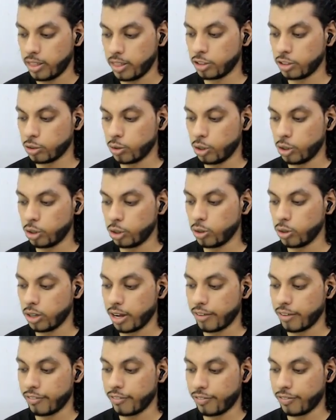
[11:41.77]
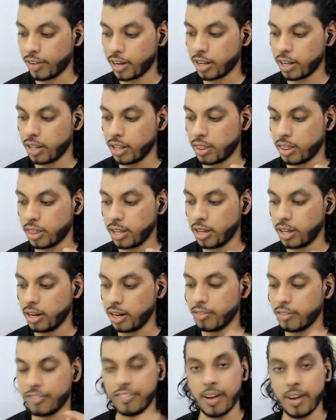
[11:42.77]
is going to affect their
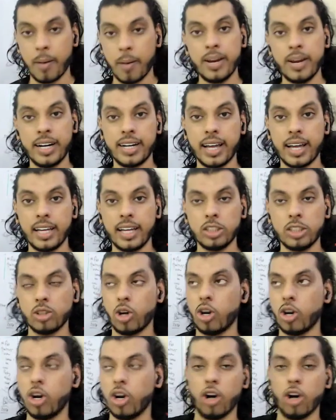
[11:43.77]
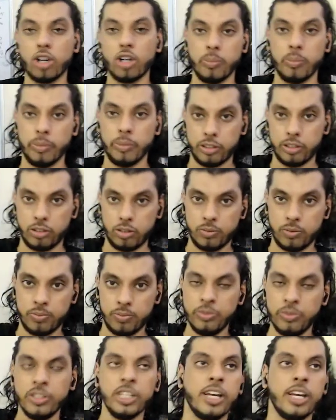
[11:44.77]
family ties on a long term basis?
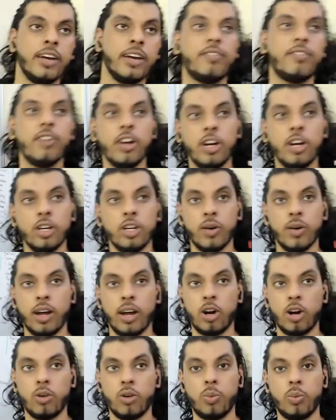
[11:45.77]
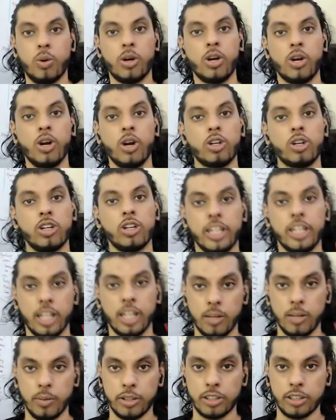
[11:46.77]
If you are not working out on a
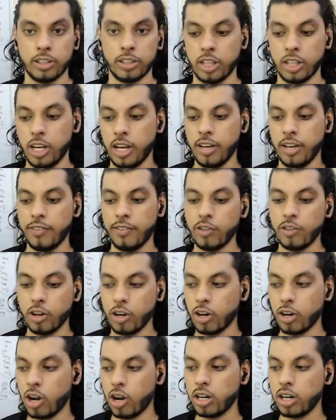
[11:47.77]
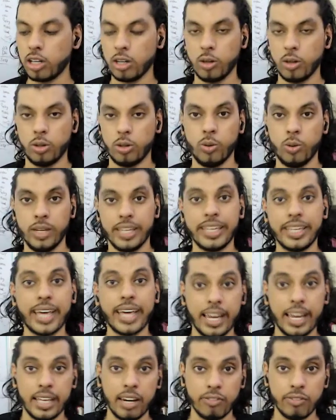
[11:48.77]
daily basis, if you're not doing
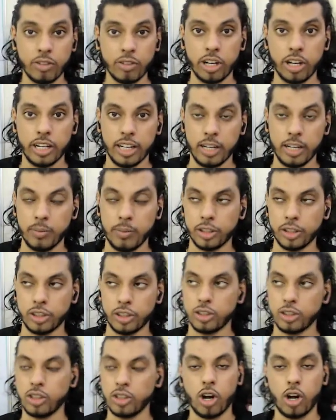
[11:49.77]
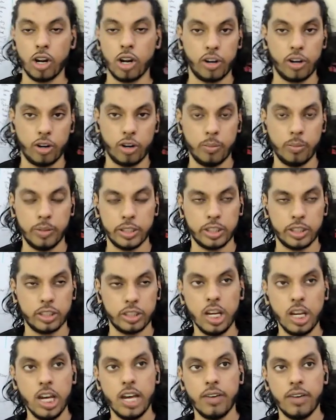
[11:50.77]
calligraphy on a daily basis or a regular basis,
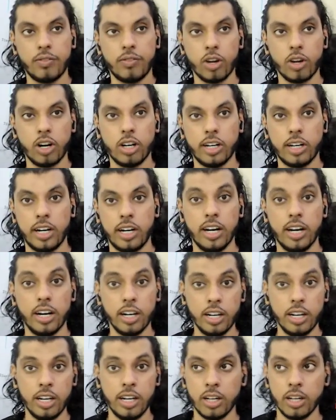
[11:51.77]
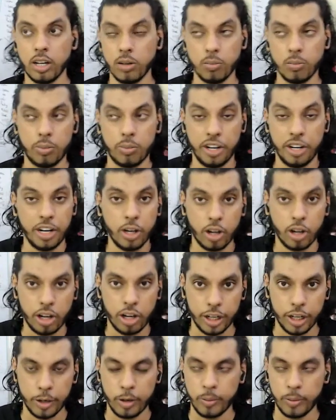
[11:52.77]
if you're not learning reading on a
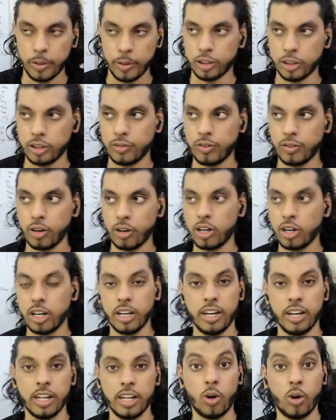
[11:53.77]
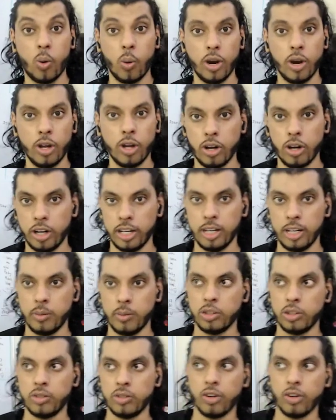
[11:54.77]
daily basis, if you're not learning coding on a daily
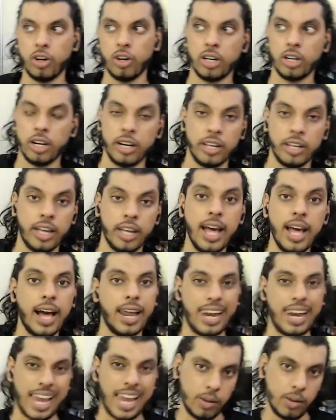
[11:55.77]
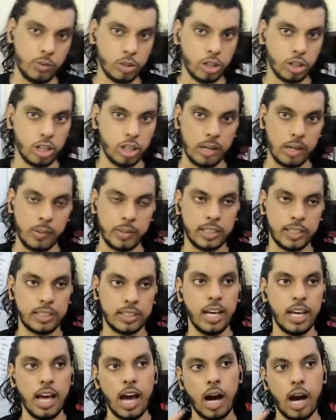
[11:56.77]
basis, if you're not learning a language on a daily basis,
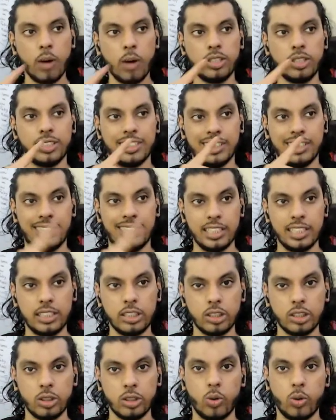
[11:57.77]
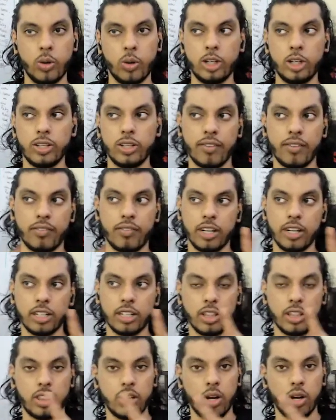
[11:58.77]
how is this going to affect the